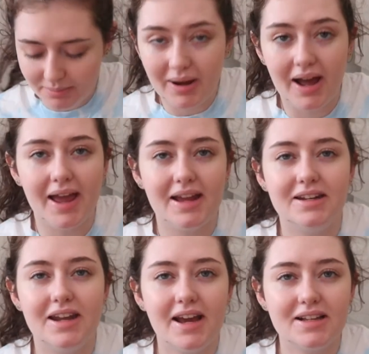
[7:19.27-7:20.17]
My
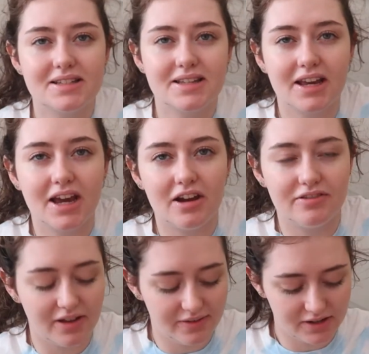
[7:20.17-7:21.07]
next skincare
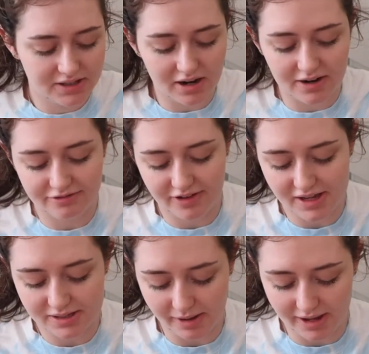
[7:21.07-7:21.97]
favorites are
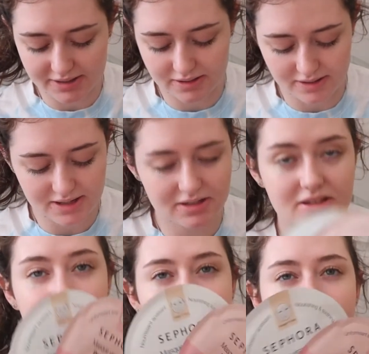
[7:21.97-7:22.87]
face masks. So these are
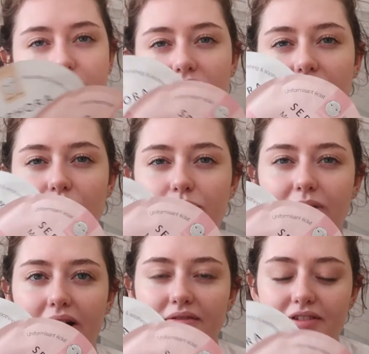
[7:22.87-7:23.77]
the Sephora own
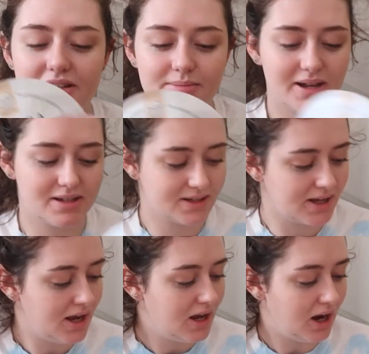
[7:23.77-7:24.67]
brand face masks.
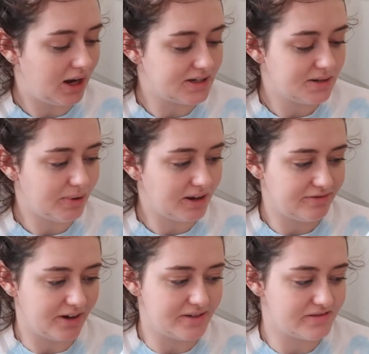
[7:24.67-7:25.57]
I did buy
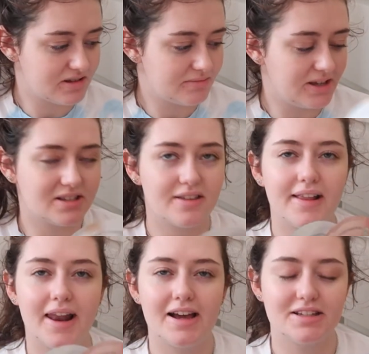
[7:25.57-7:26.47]
5 of them. These are
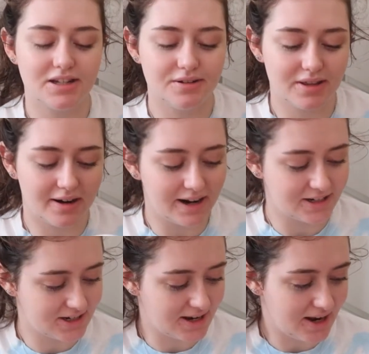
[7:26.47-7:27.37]
the last 2 that are
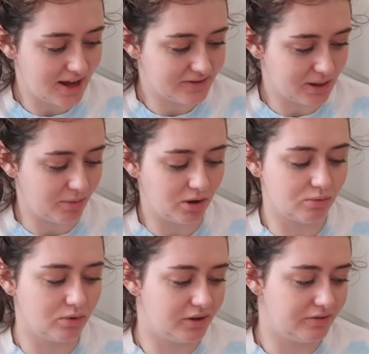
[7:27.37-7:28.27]
actually left. I bought
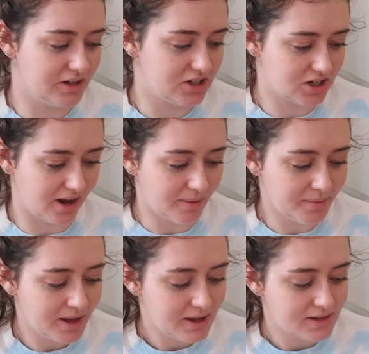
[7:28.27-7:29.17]
1 of each
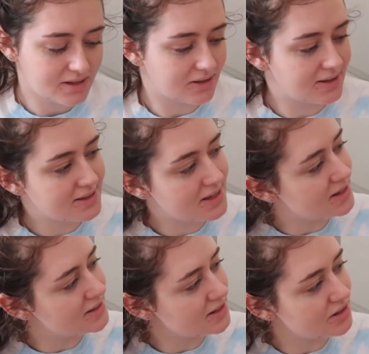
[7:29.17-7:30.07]
type. So this
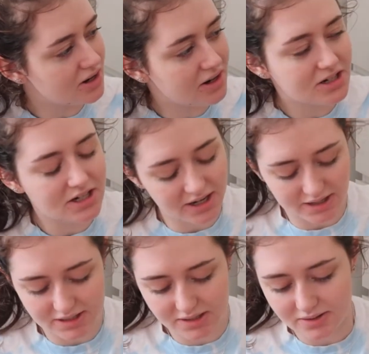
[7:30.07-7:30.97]
is Nourishing
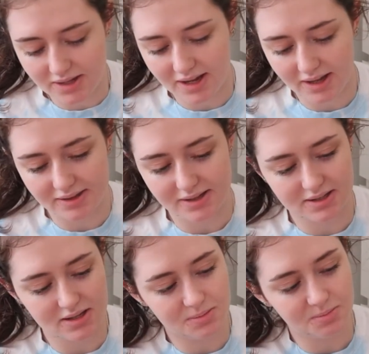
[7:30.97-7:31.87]
and Soothing, and
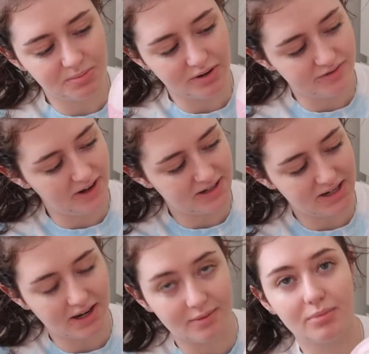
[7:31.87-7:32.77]
this is
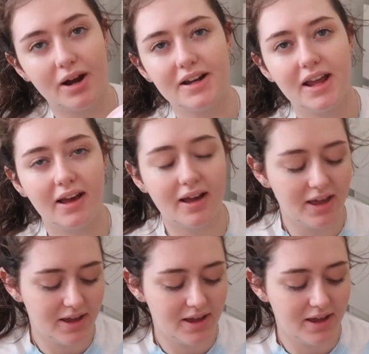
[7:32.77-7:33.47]
Perfecting and Brightening.